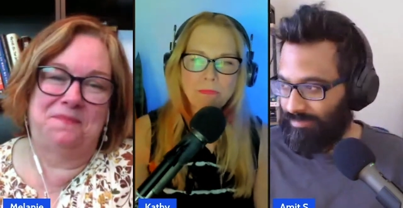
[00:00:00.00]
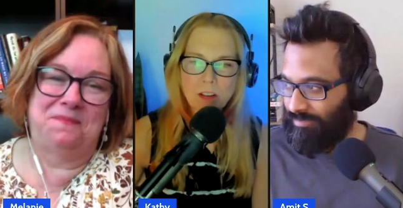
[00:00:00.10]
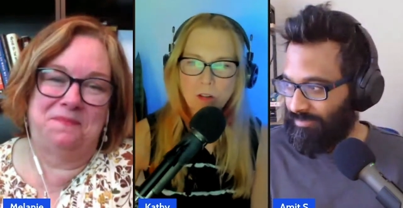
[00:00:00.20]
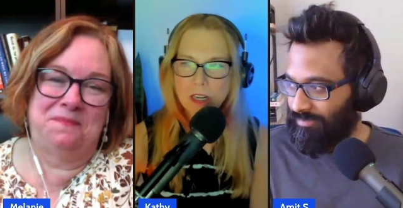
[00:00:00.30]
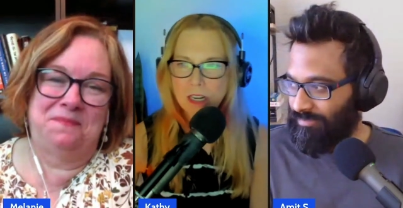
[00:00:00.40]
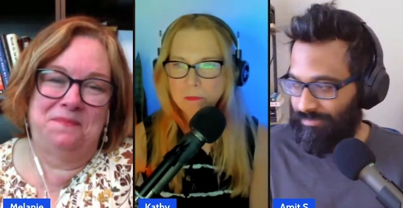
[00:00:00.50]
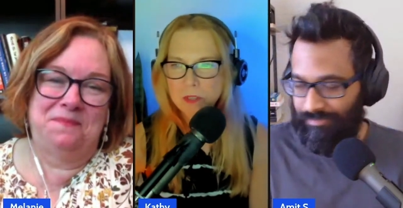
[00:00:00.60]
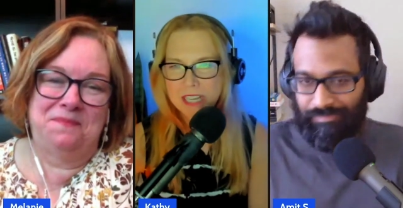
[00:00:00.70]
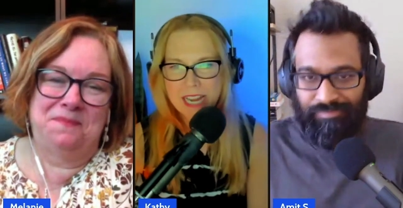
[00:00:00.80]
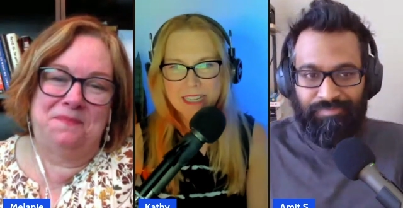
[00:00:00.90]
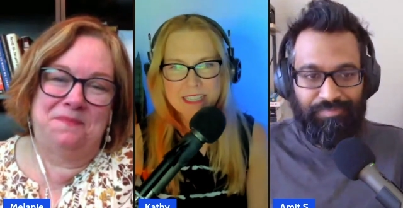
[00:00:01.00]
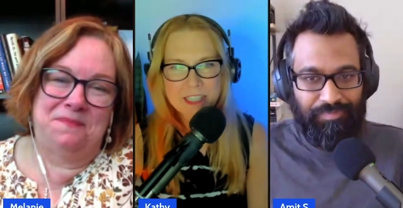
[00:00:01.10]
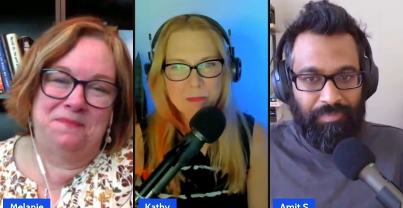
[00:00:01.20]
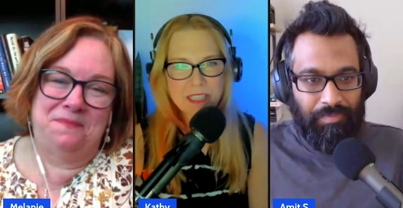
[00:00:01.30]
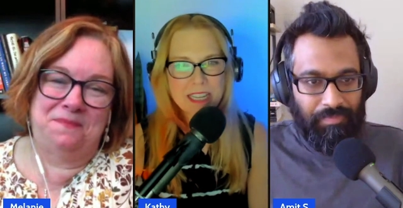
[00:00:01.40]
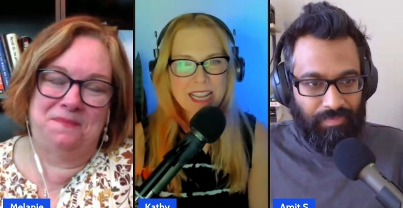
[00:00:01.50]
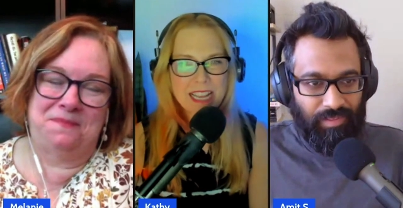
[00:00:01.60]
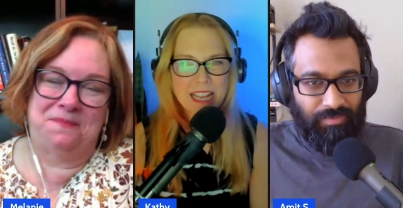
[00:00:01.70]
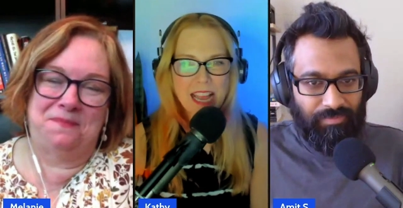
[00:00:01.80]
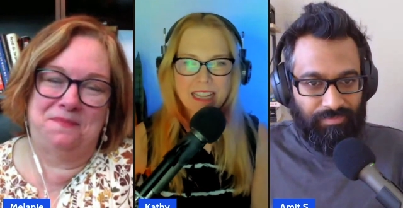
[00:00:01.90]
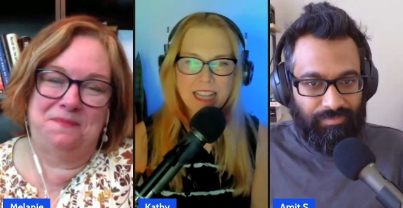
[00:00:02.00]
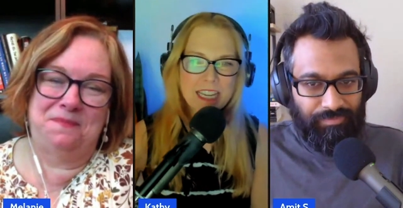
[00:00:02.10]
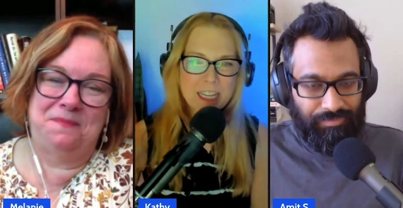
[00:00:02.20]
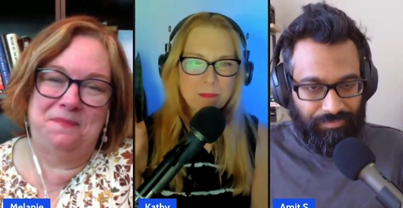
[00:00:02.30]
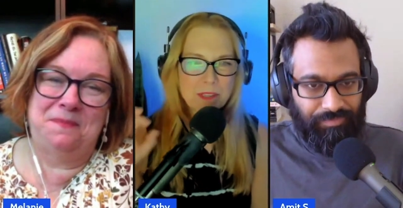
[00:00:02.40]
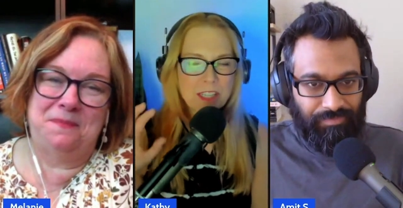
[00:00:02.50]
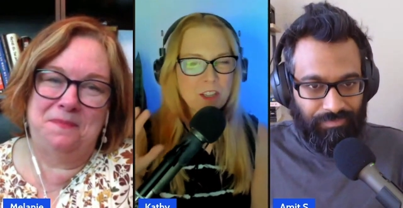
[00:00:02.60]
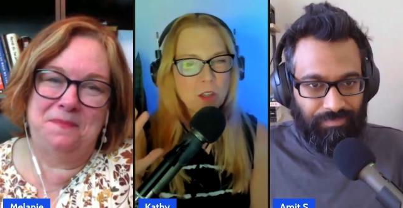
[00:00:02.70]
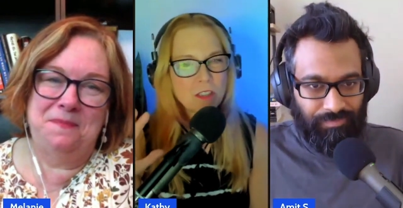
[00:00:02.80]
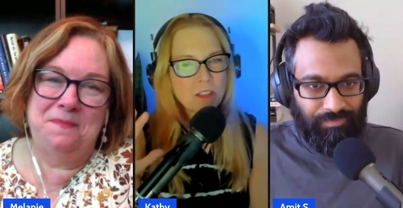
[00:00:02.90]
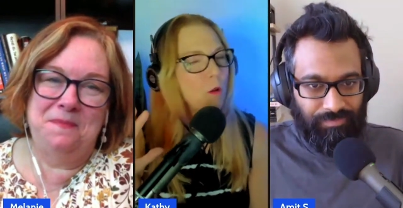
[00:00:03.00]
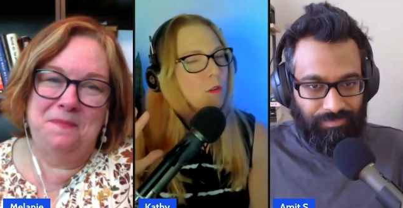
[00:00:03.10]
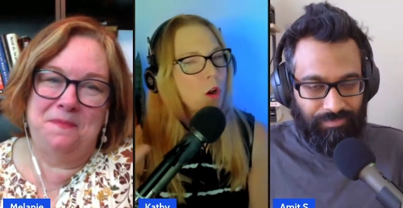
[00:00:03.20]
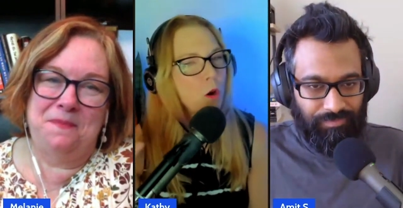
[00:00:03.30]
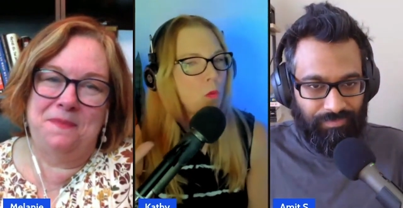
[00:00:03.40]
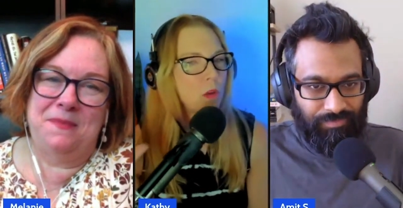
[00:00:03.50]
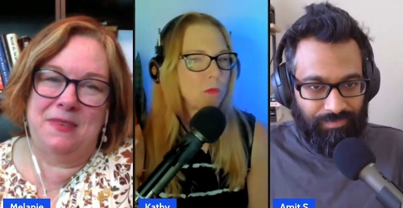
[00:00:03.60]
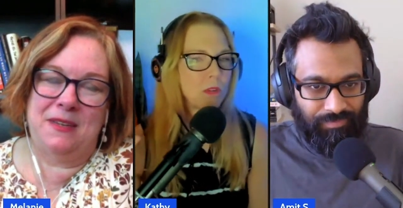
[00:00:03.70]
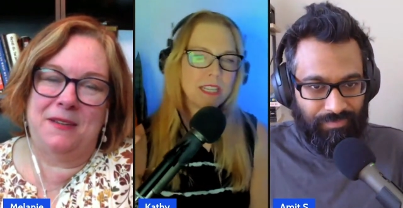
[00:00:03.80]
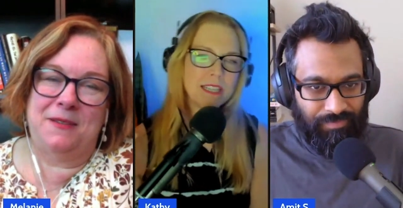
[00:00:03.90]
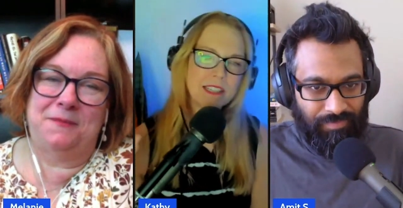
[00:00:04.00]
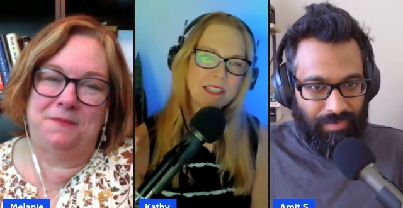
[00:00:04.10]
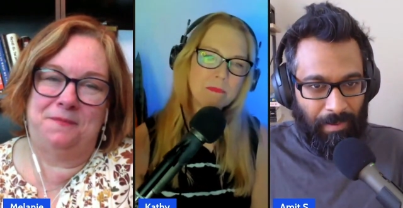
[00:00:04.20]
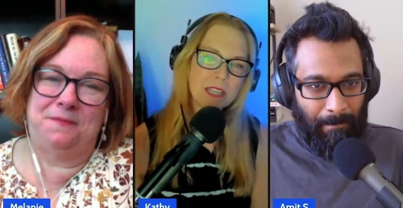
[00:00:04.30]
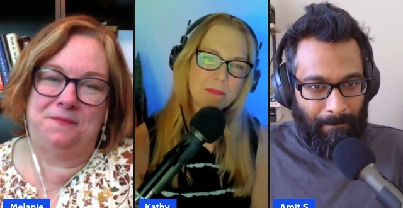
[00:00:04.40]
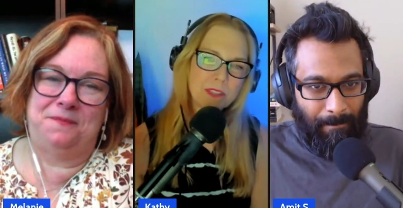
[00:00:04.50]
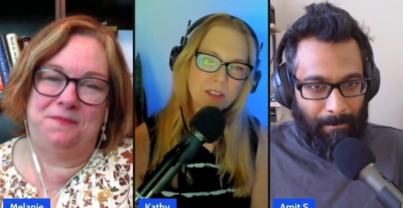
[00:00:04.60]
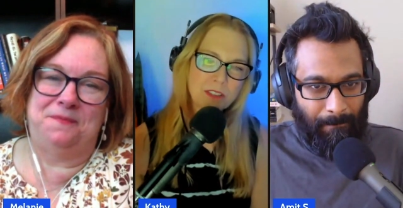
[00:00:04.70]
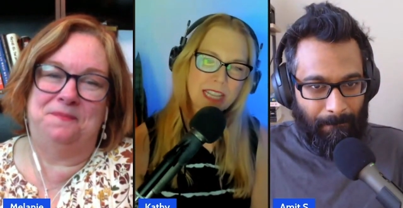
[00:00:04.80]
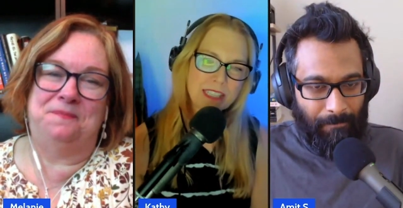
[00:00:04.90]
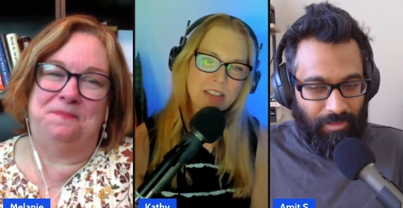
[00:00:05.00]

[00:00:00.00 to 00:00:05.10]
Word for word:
Speaker 1: or a protagonist. But I like him is that you can don't know which one he is sometimes. So mm, that's mm-hmm.